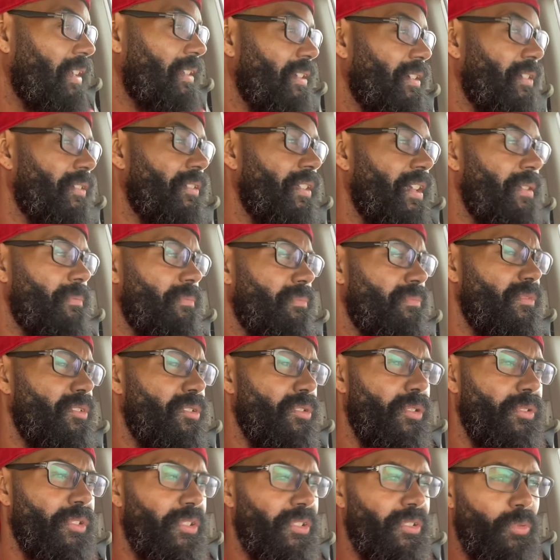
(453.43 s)
there that,
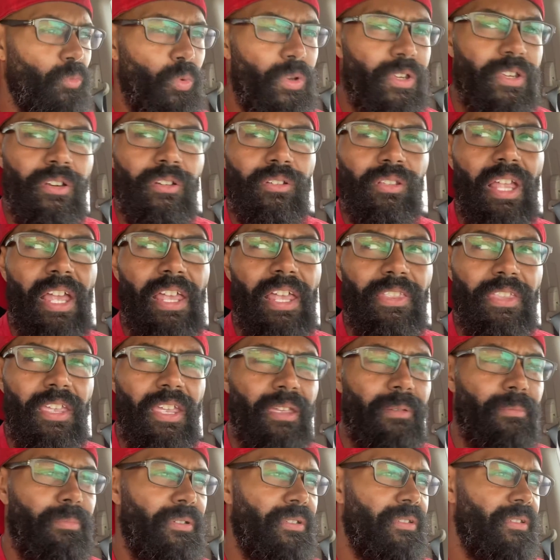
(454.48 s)
that are weird like
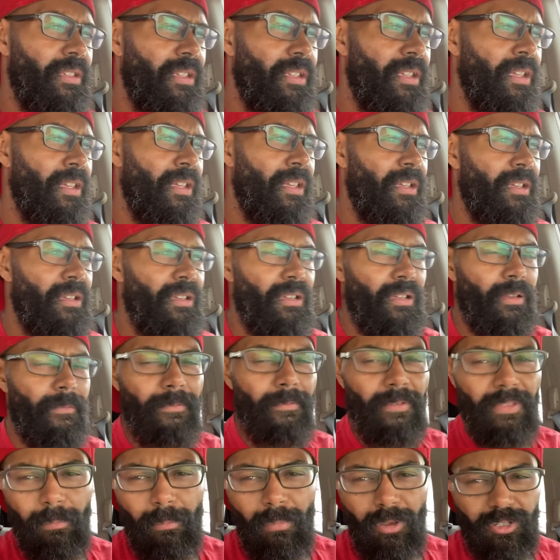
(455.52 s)
that. But
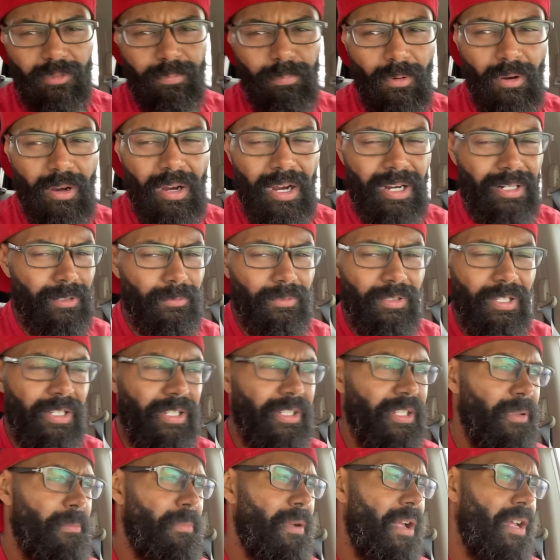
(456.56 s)
for the most part, I don't think
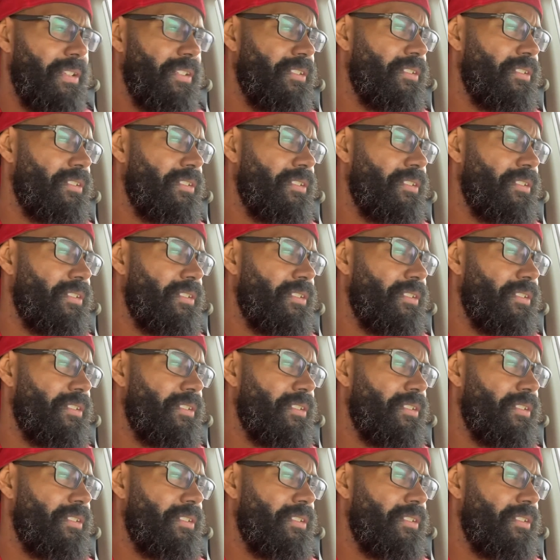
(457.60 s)
anybody's